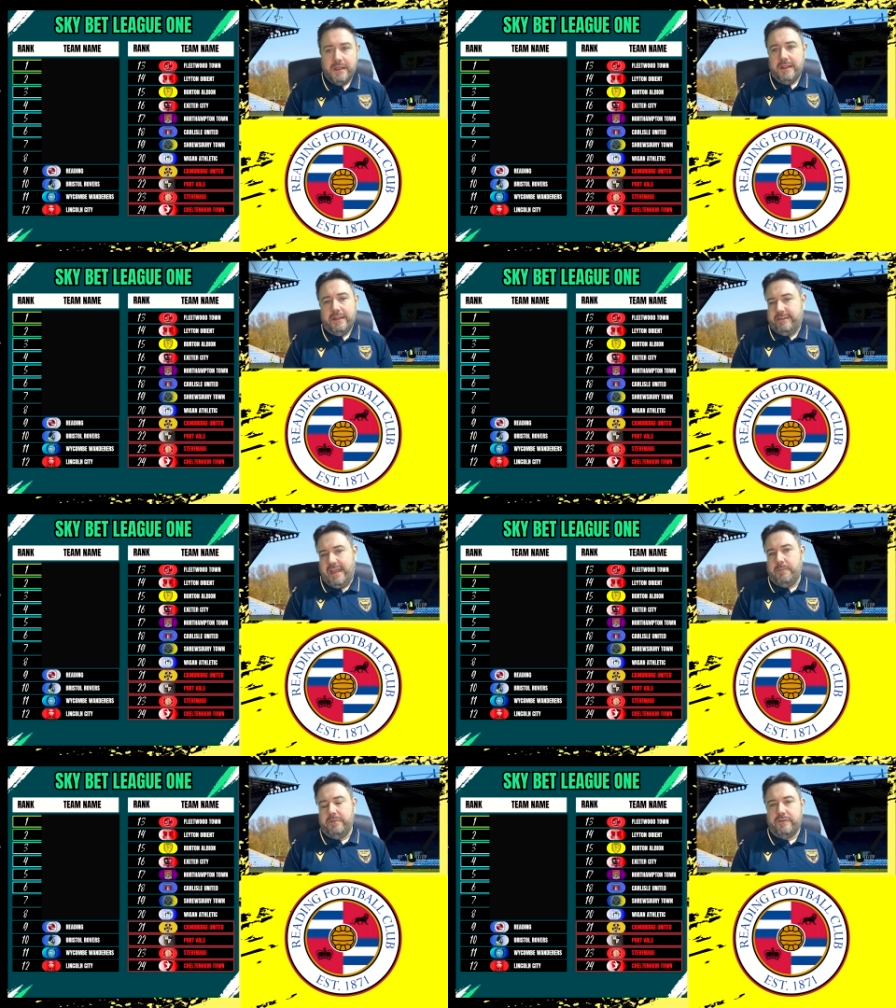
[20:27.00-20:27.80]

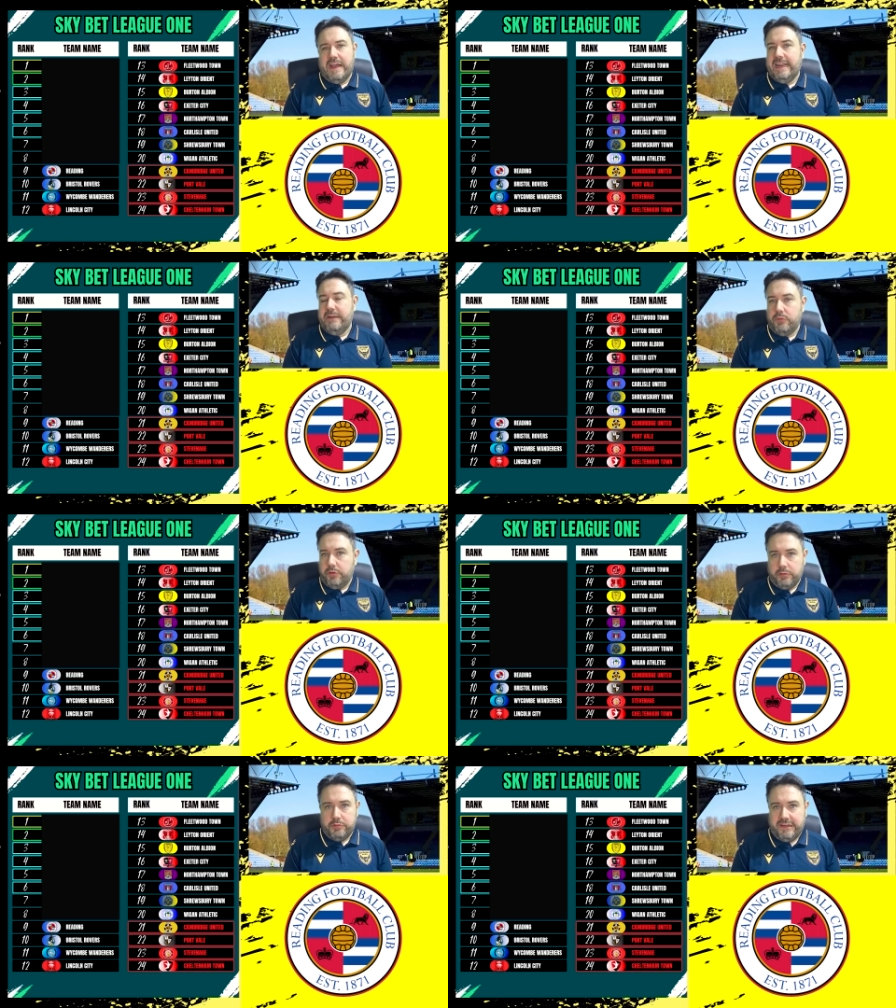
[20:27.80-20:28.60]
Thames Valley
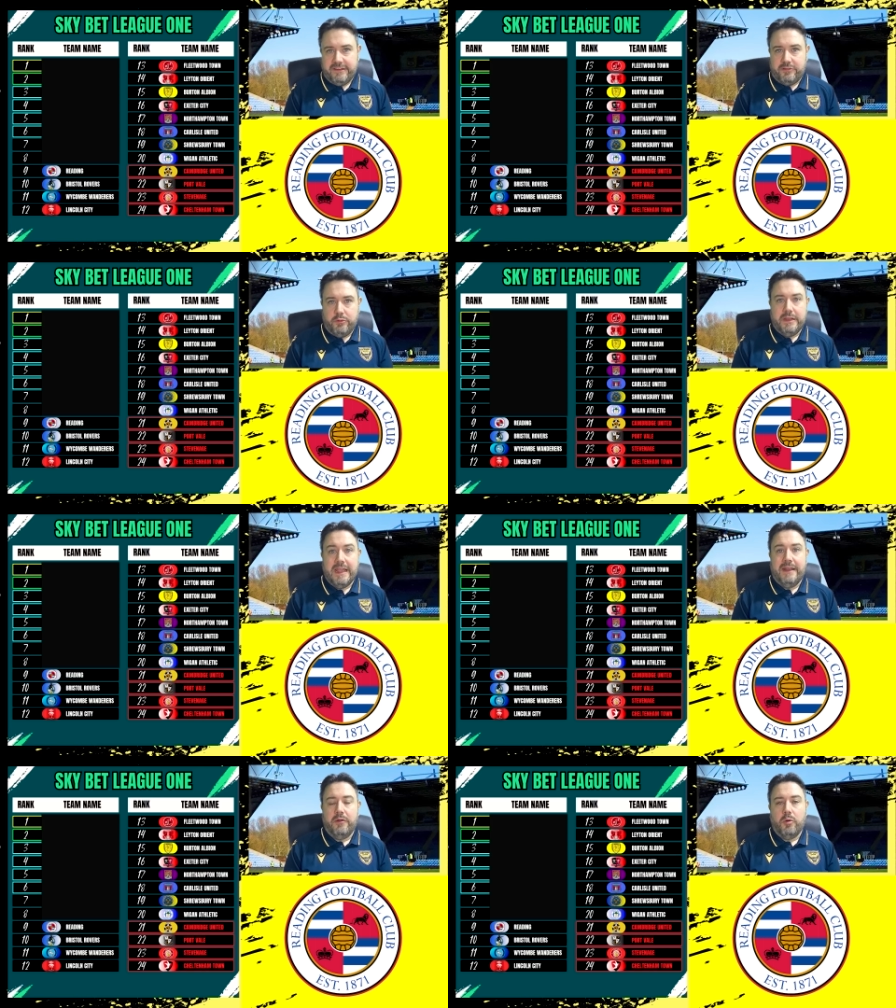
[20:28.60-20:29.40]
Royals history
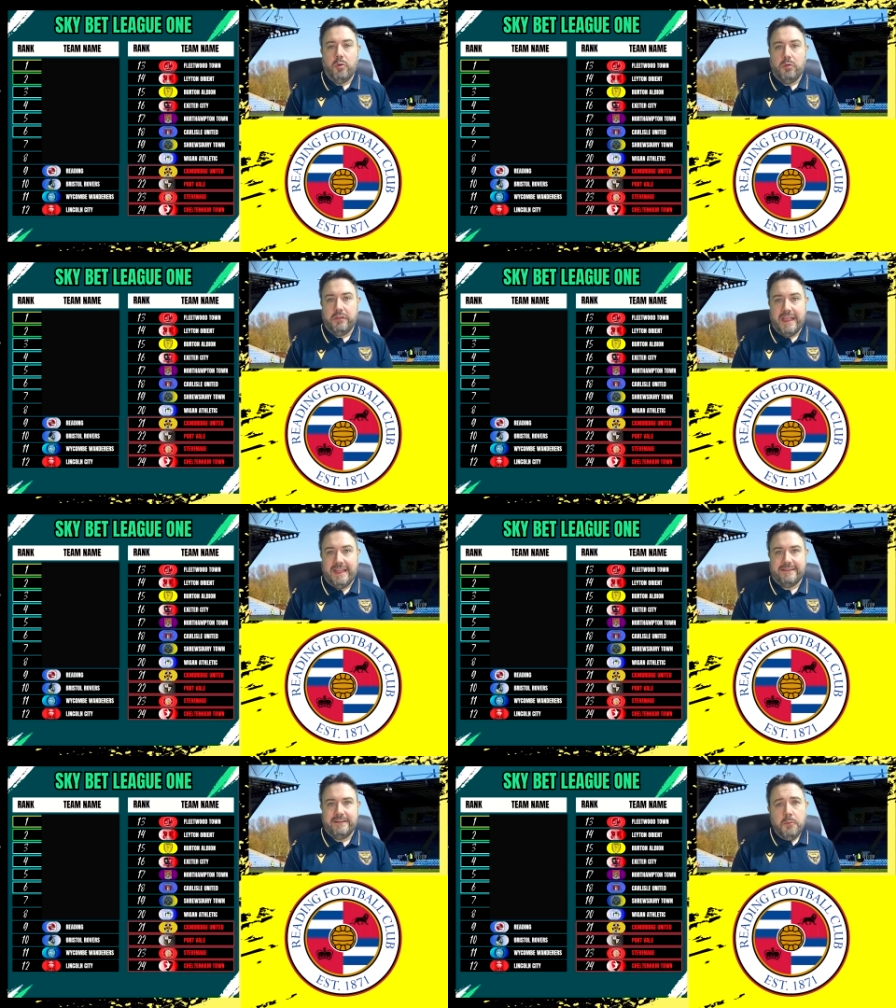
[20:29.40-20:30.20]
and all
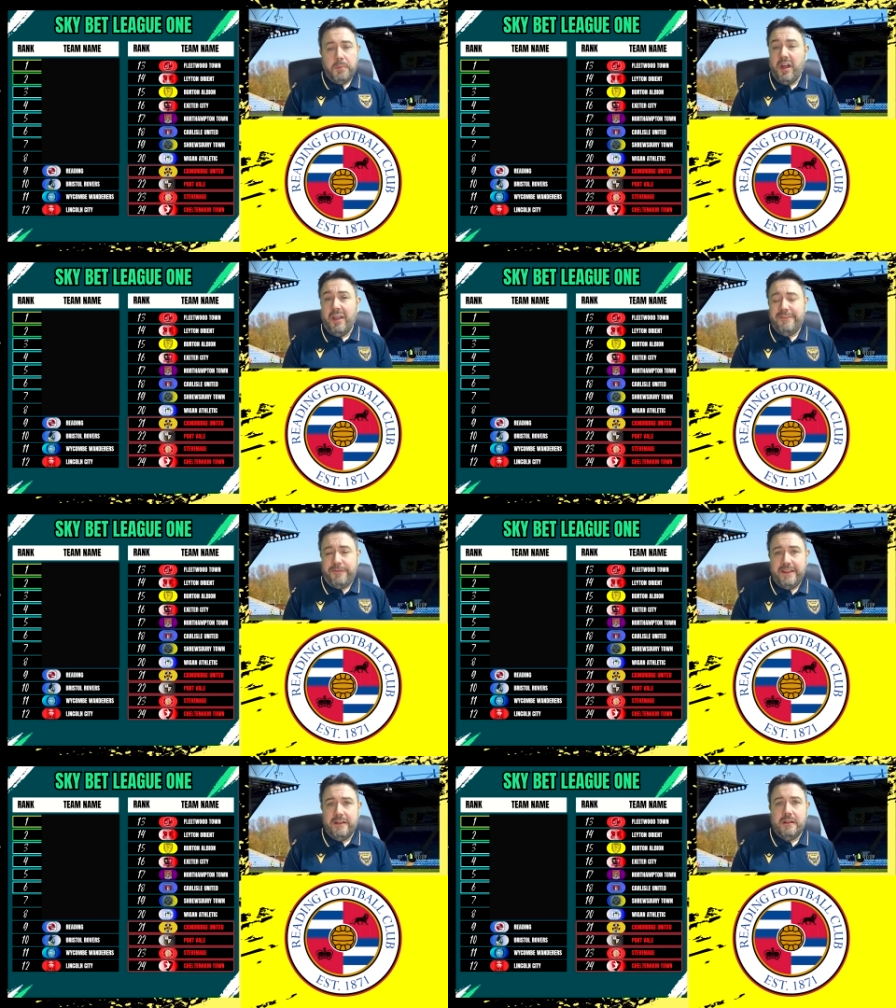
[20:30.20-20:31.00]
that. But I
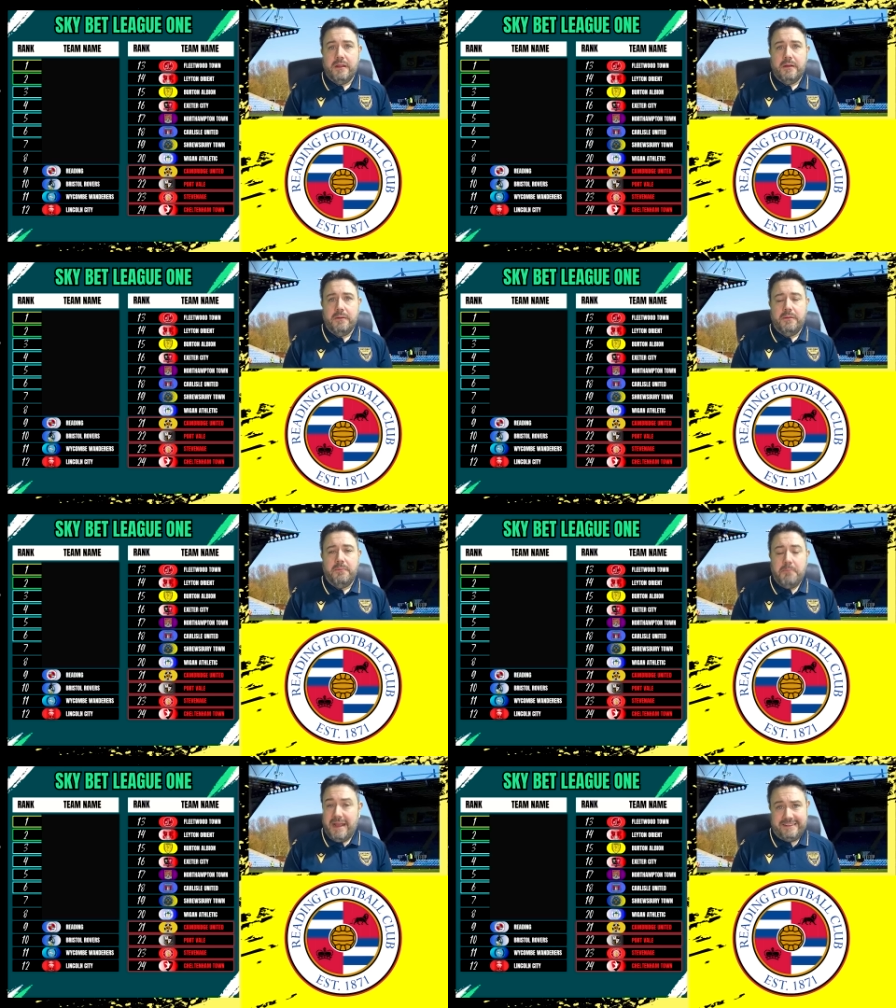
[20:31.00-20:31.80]
feel
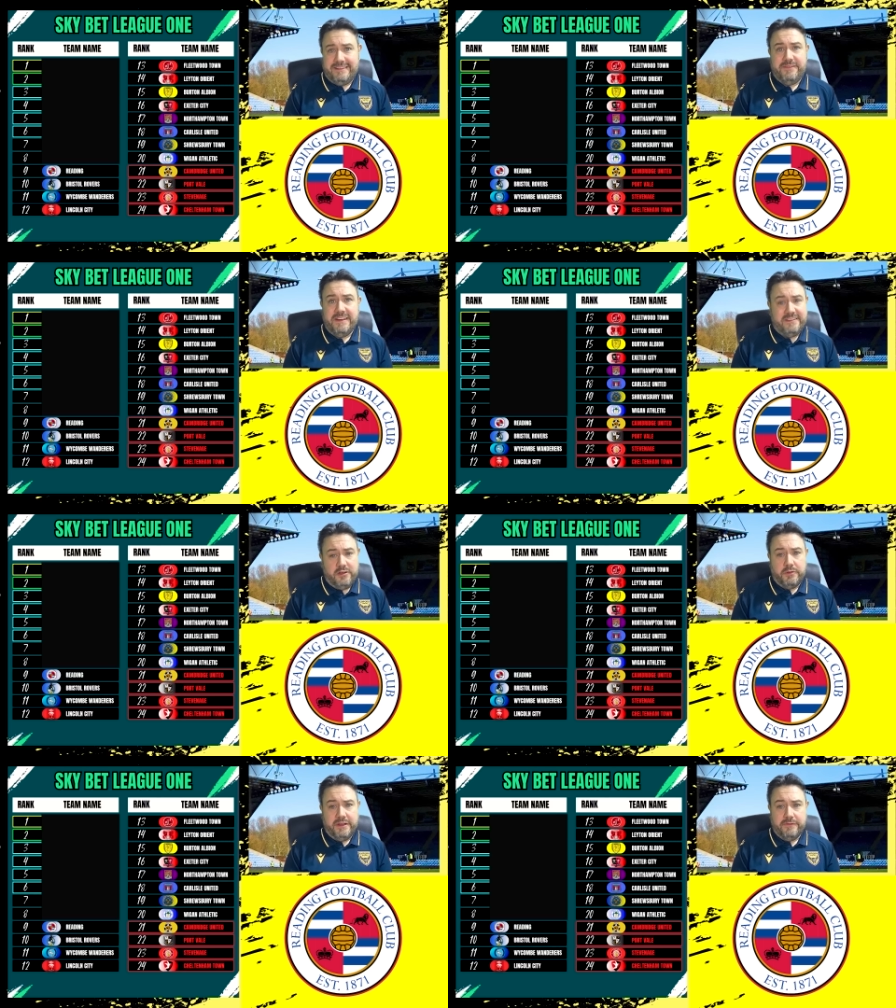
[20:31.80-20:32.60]
massively
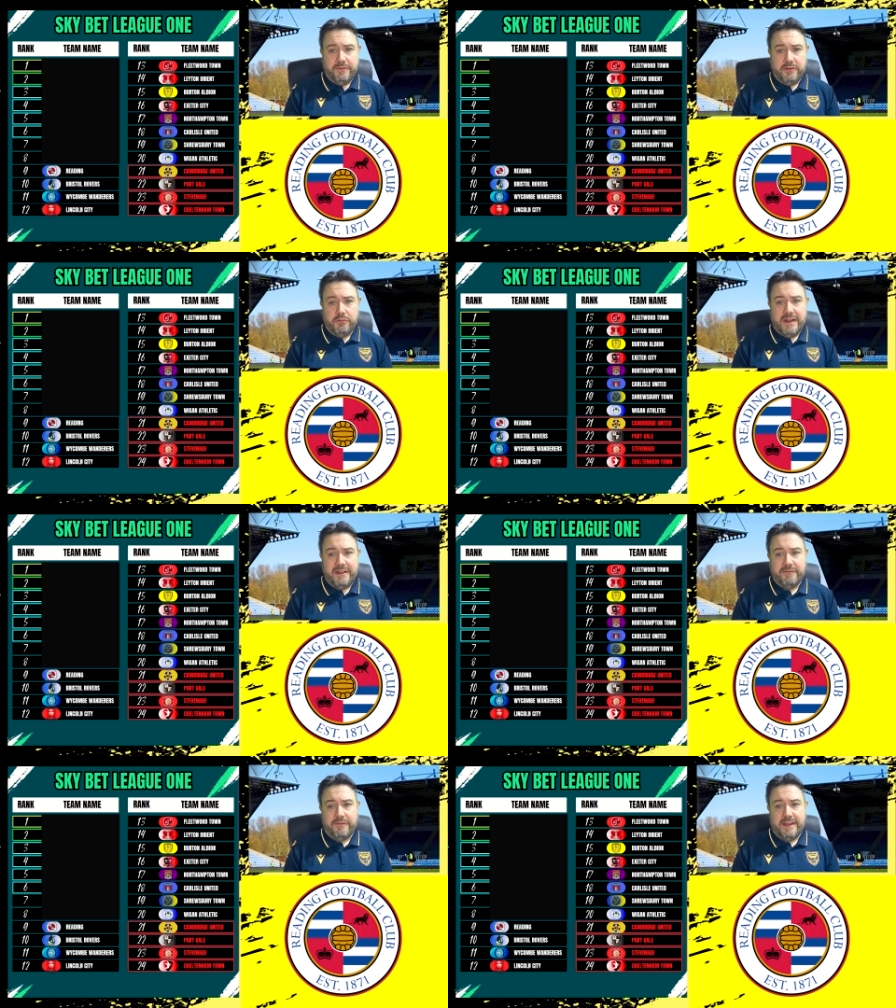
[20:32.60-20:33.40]
sorry for the
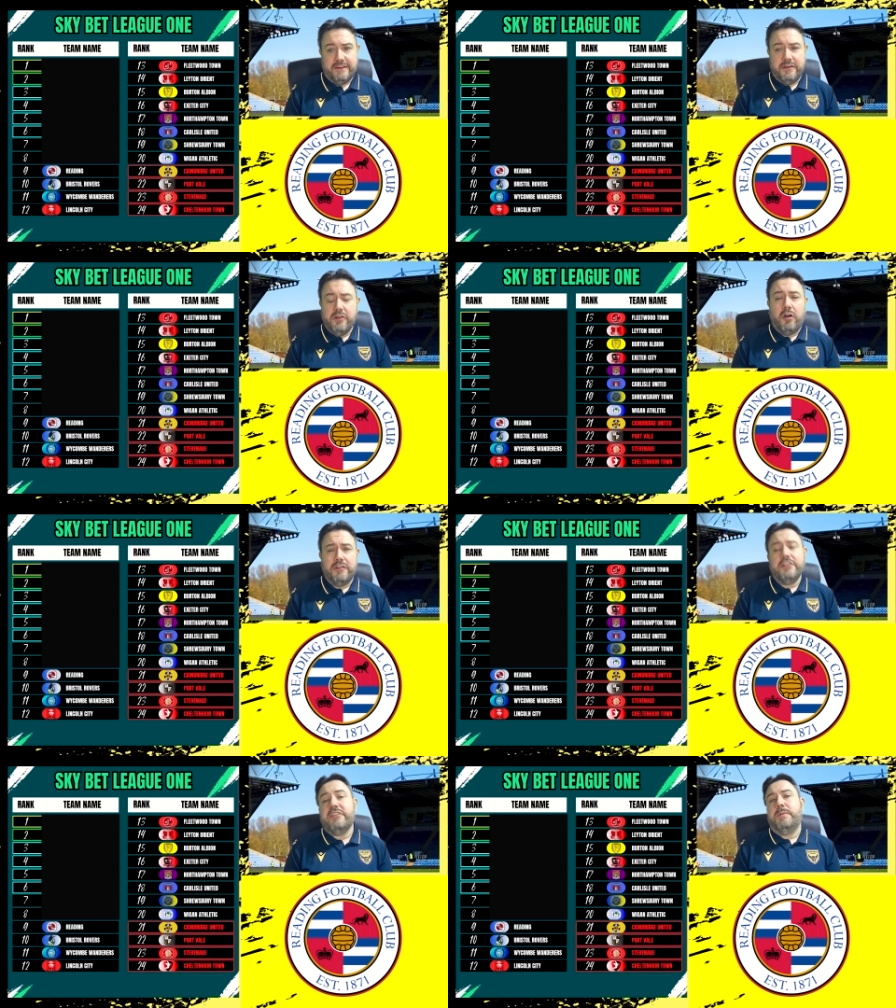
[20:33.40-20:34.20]
Reading fans,
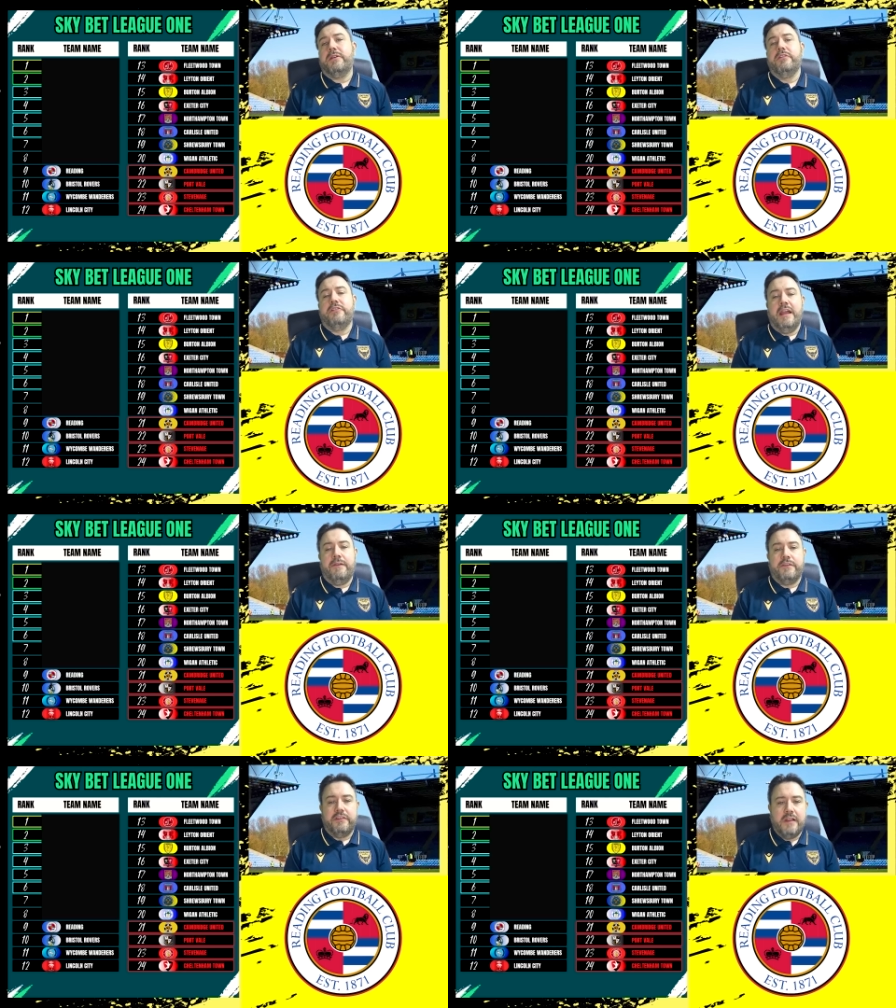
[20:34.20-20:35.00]
not just because you
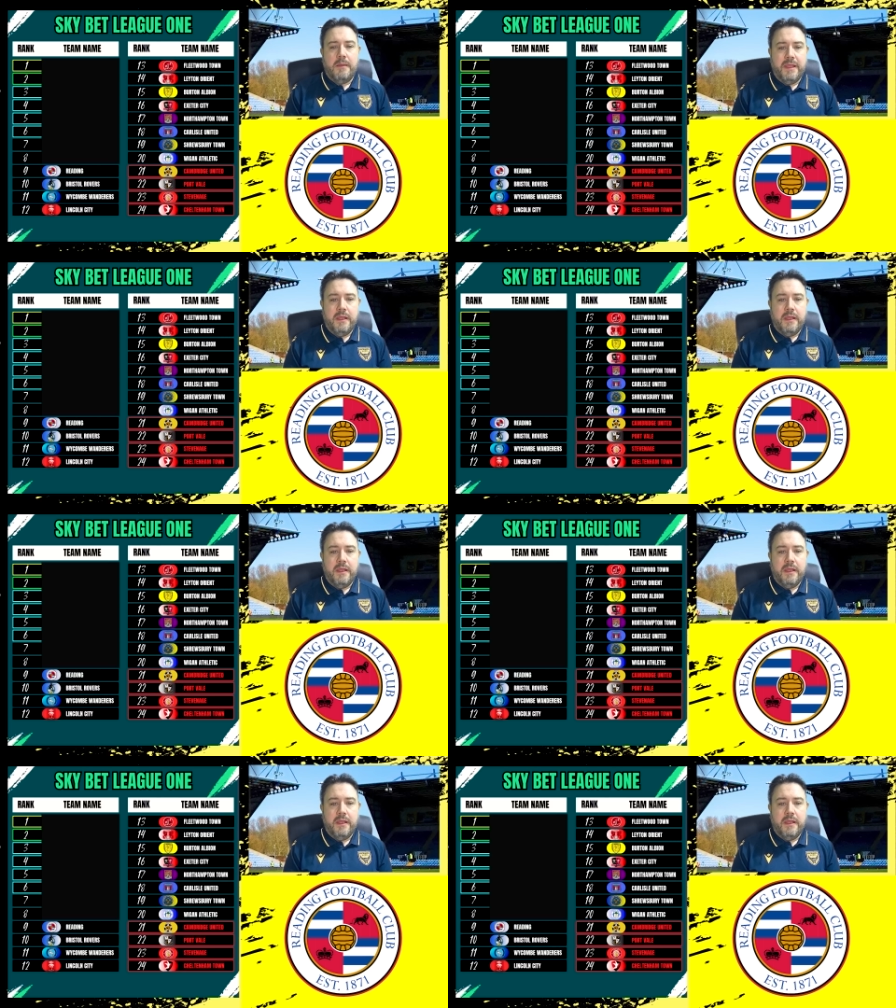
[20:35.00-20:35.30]
have to slum it